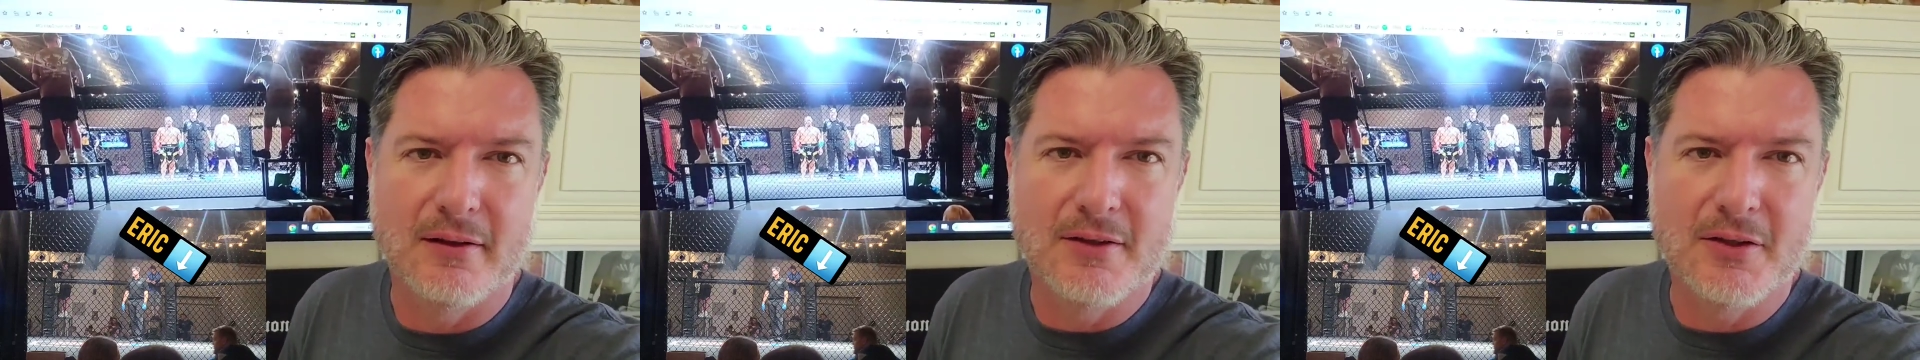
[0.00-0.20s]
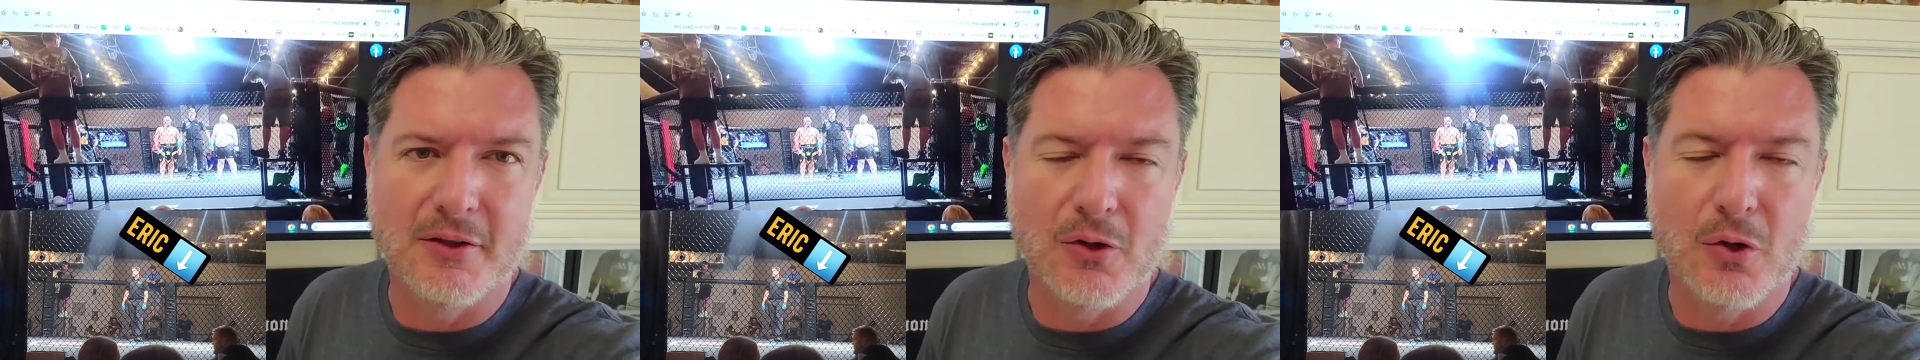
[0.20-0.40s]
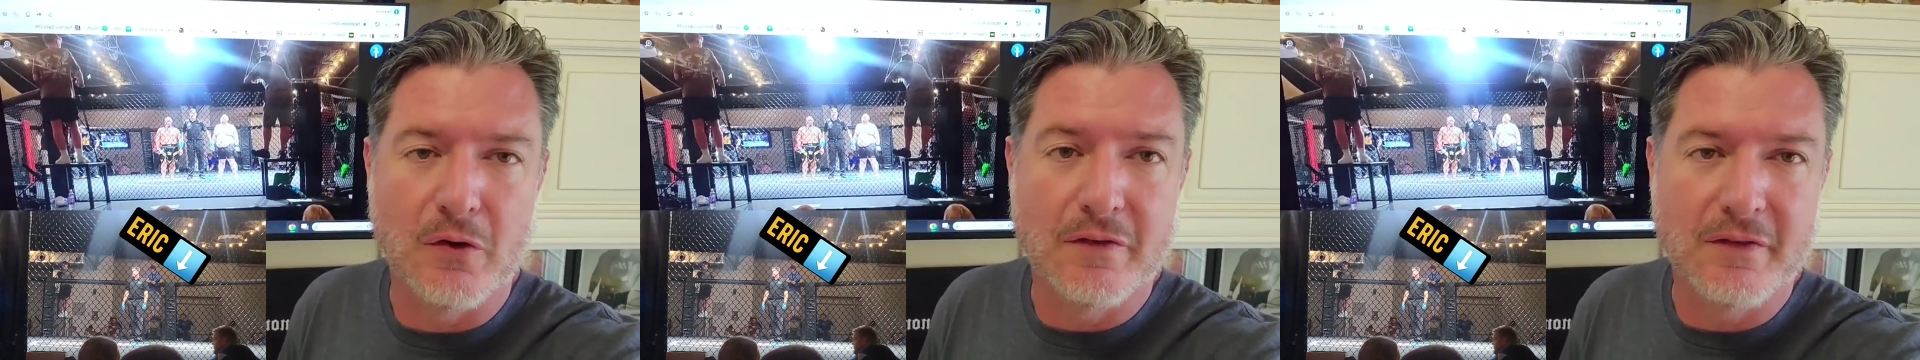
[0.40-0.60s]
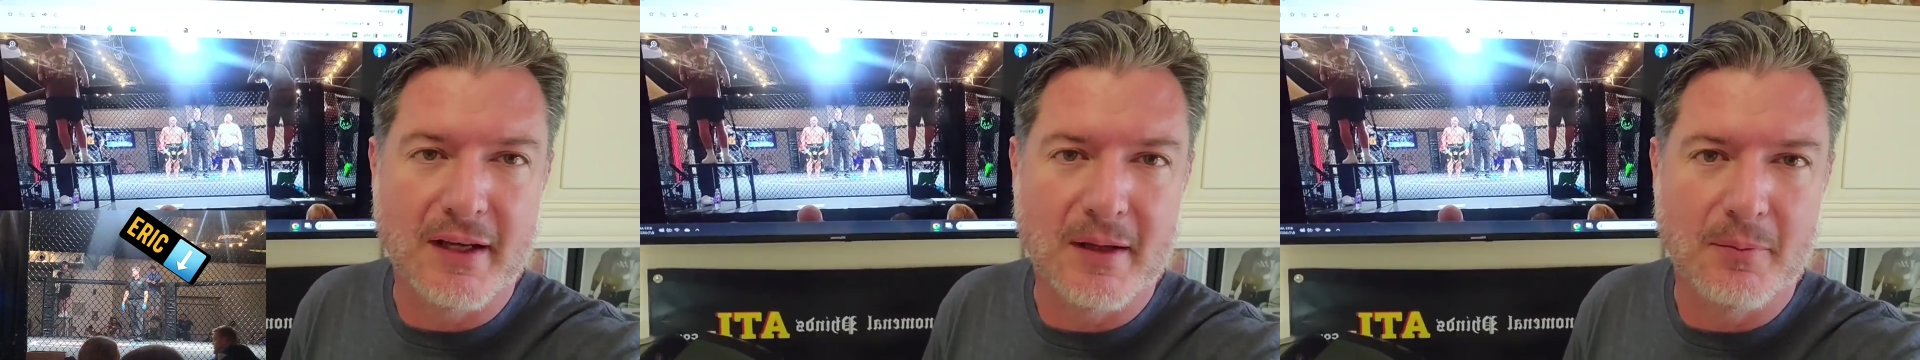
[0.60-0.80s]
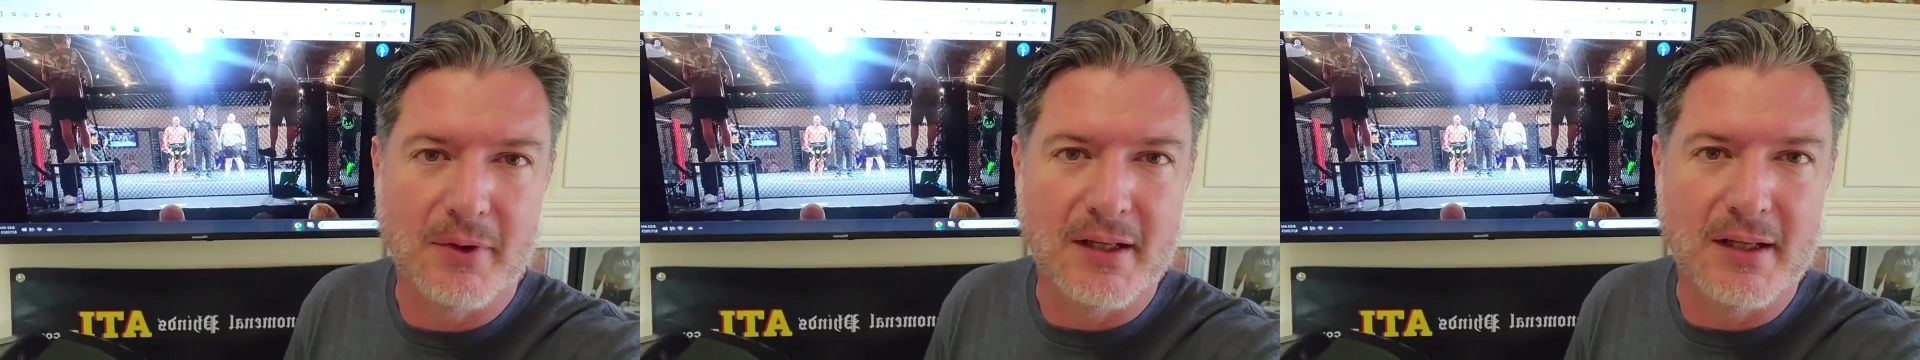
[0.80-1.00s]
Took the whole
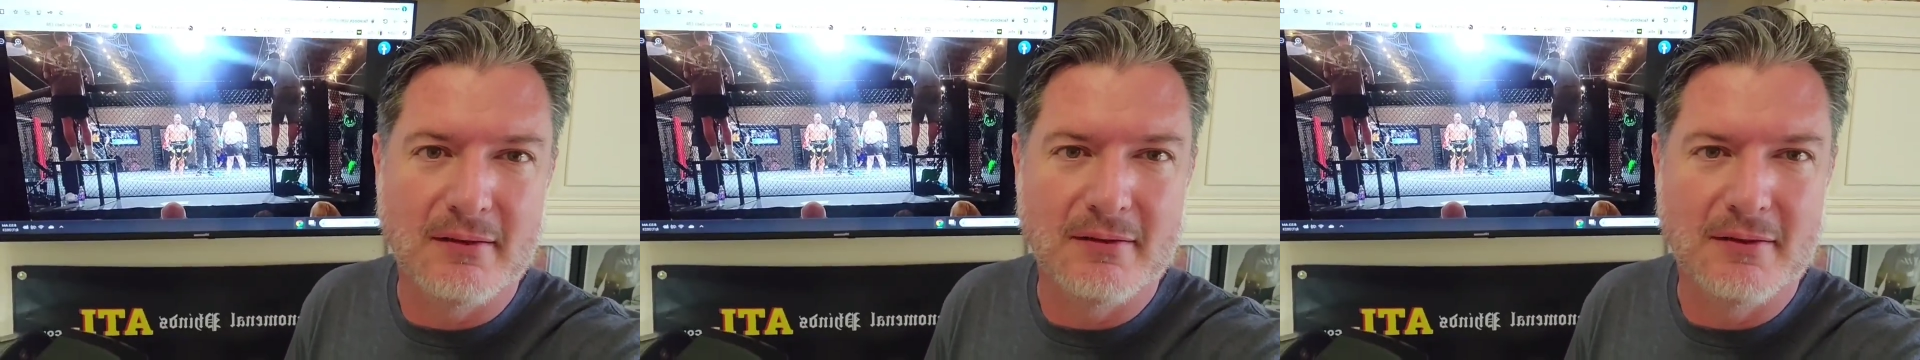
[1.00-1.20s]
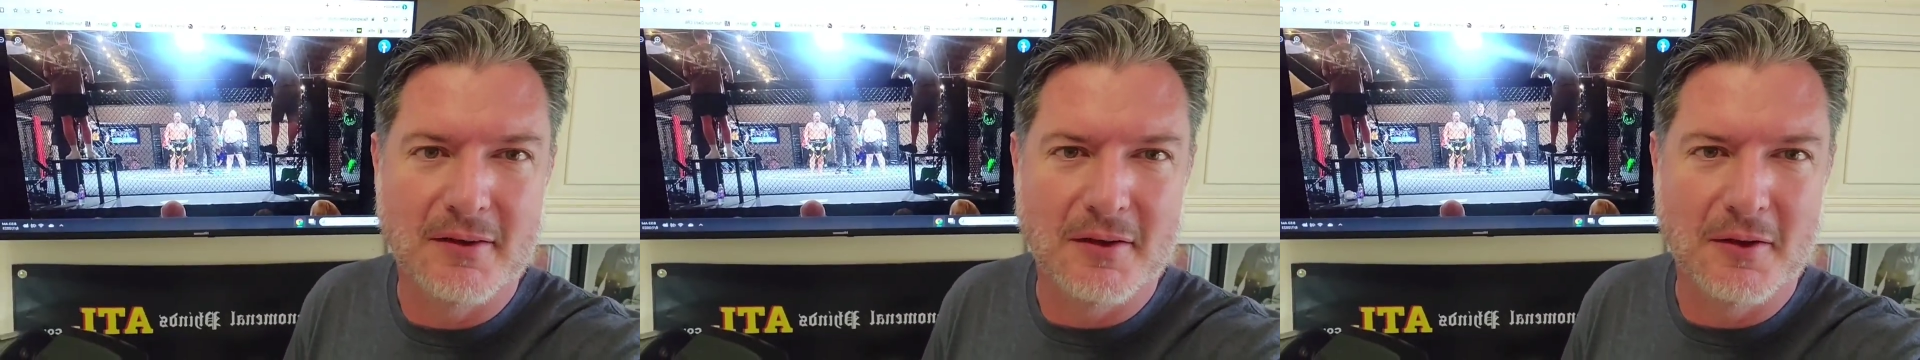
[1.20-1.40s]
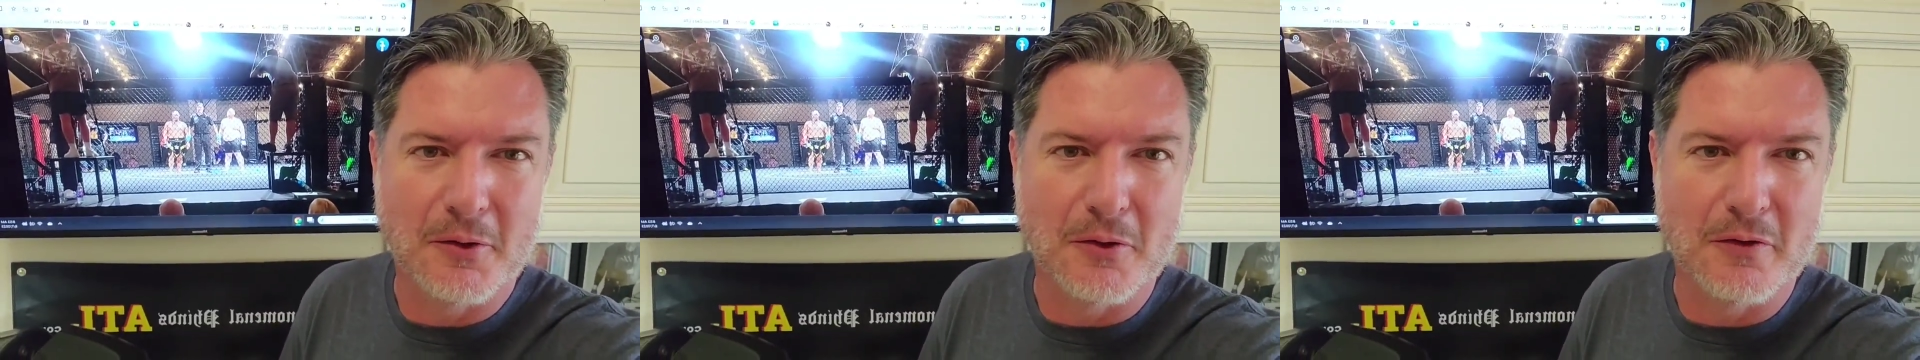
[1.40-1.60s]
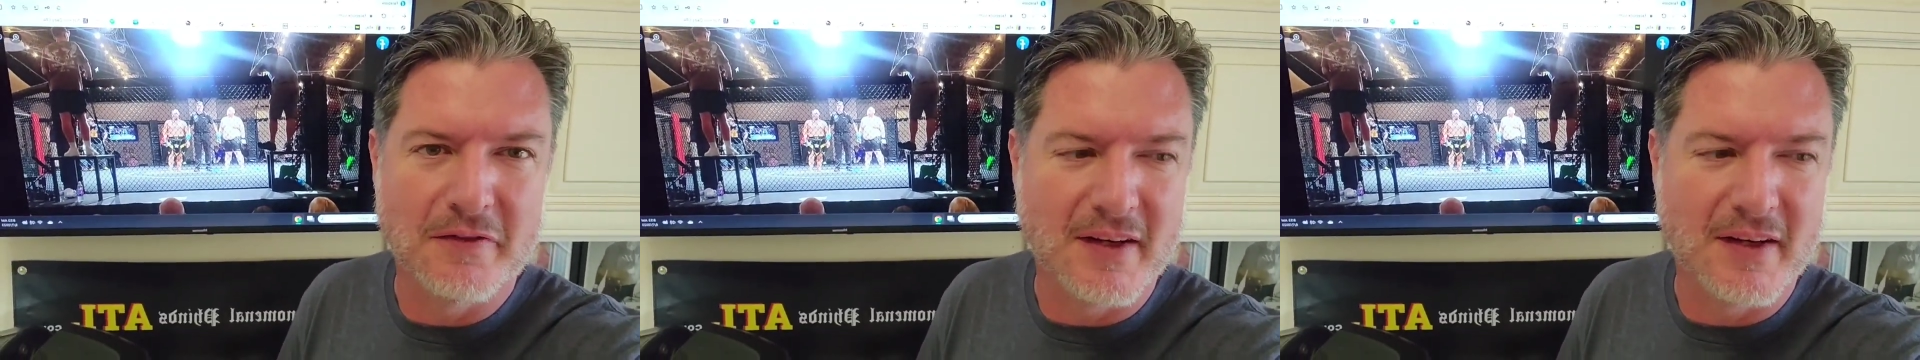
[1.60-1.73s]
family, a little